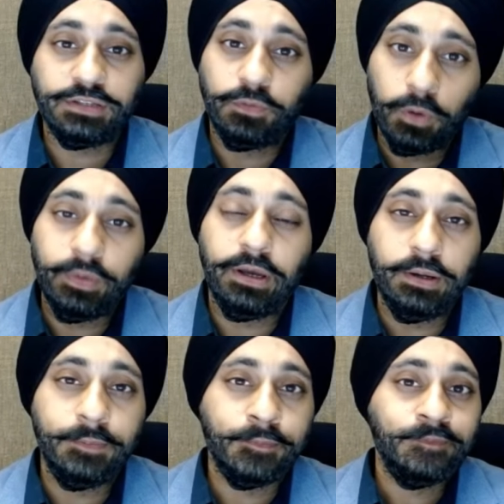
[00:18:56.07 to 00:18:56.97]
from
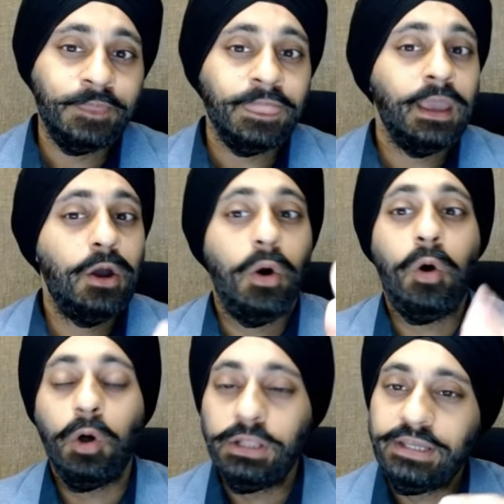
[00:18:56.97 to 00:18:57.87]
here,
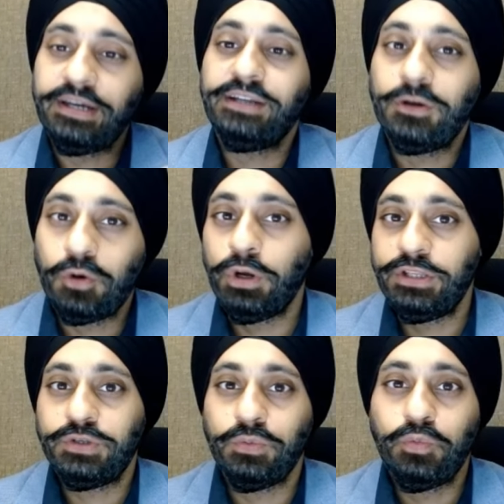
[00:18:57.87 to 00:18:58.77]
all the other coins